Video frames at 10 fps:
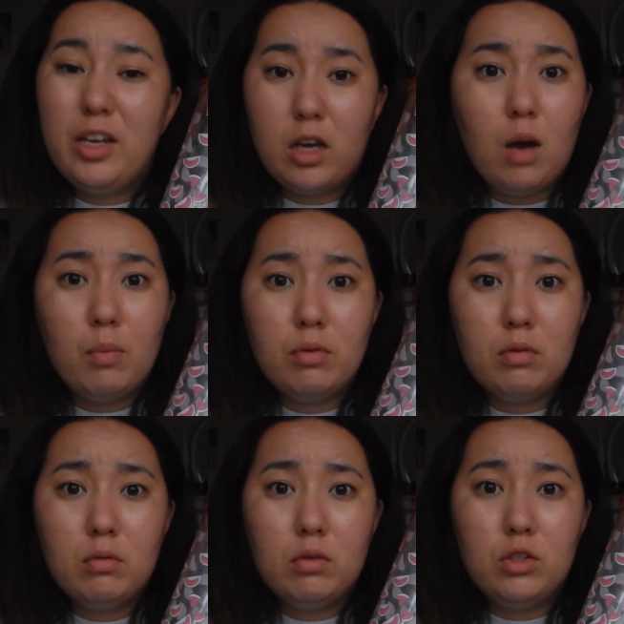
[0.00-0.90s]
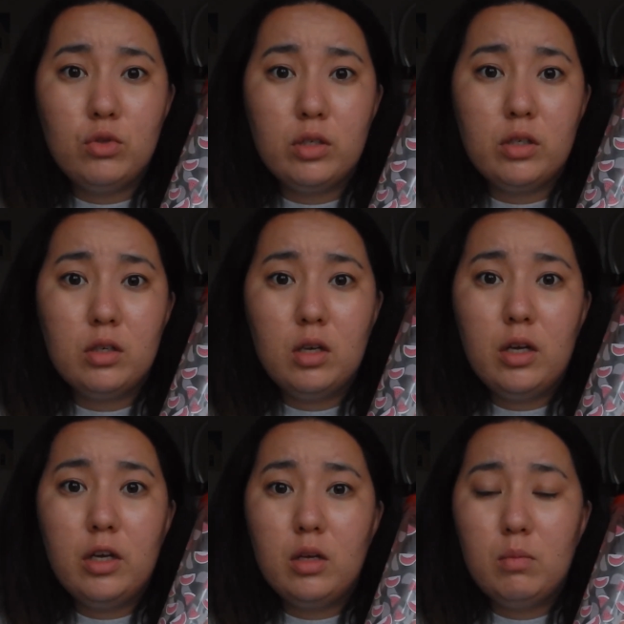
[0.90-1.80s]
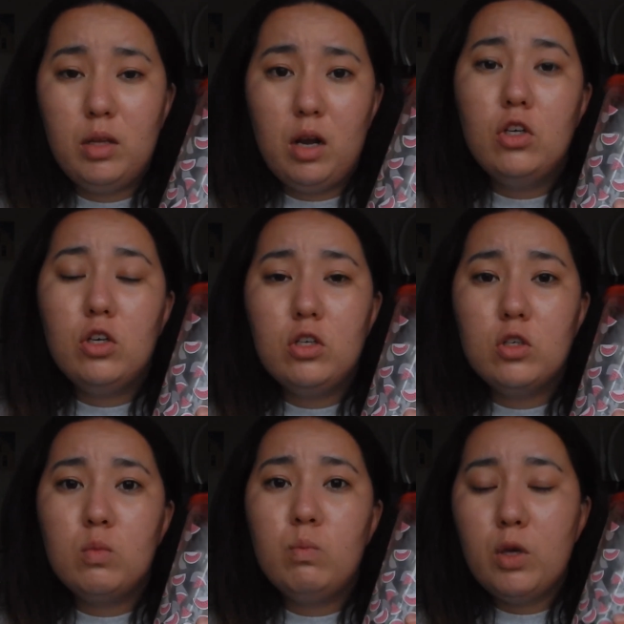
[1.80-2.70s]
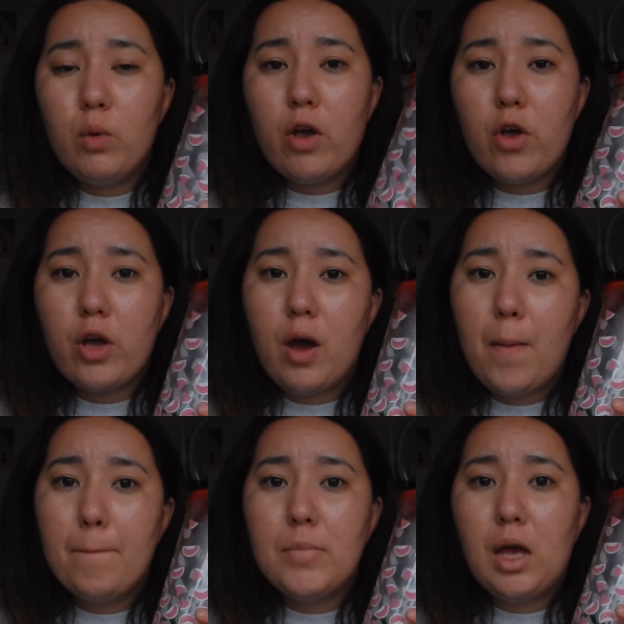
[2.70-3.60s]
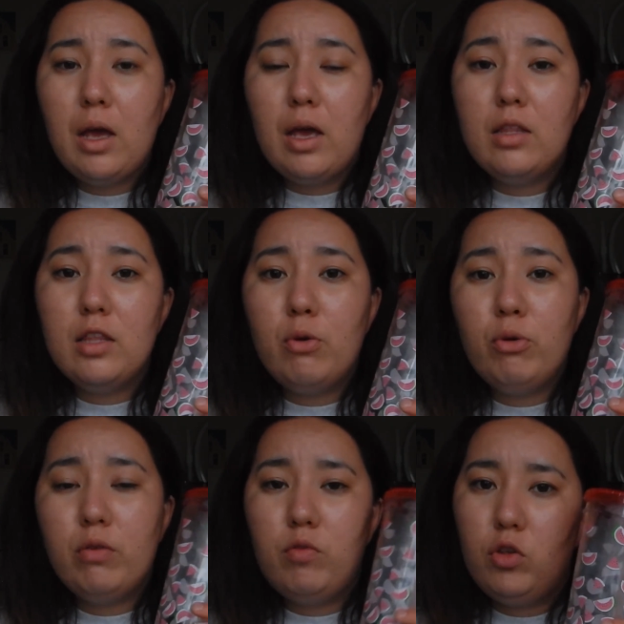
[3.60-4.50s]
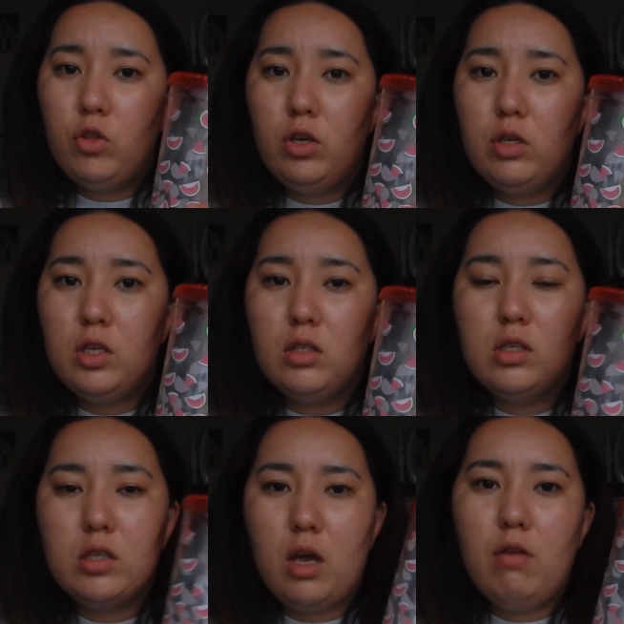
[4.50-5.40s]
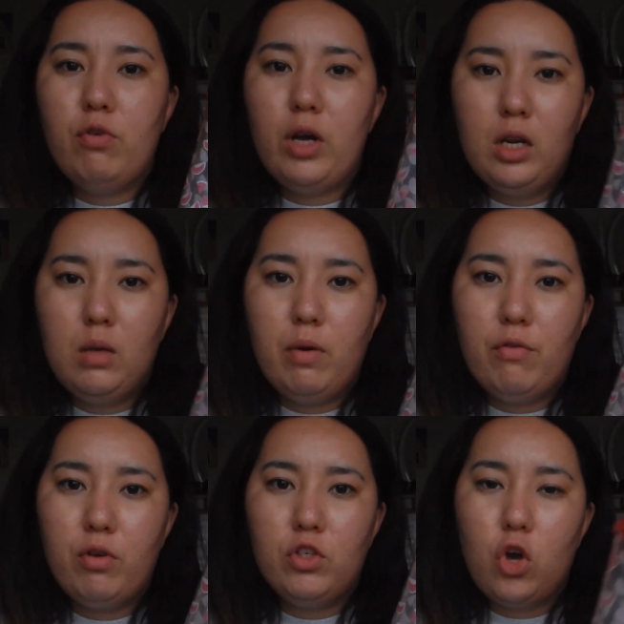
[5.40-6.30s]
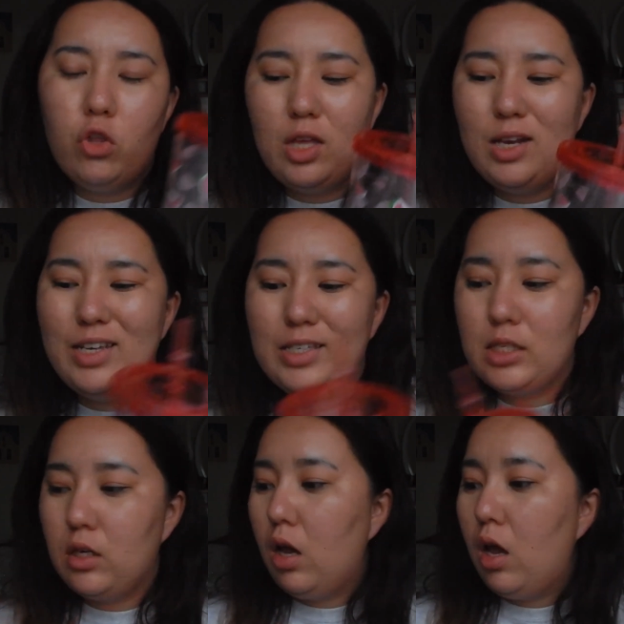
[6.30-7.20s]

cup, literally. It can be like, you can just BYO cup and they will give you a 30-cent discount for any beverage on their list.